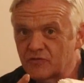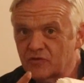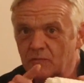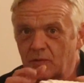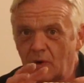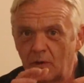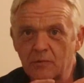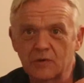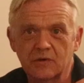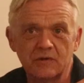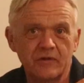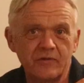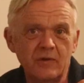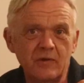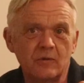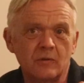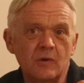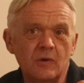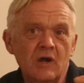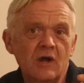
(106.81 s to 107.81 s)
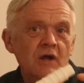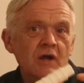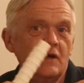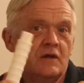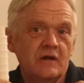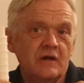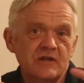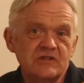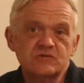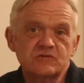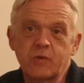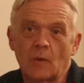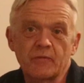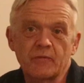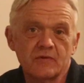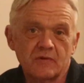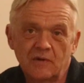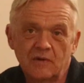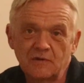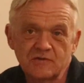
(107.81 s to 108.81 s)
So what we're going to do is
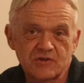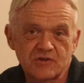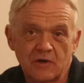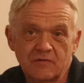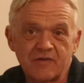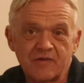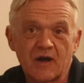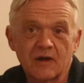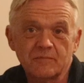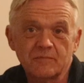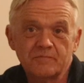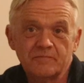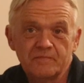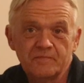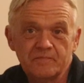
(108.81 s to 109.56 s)
swap the rollers over.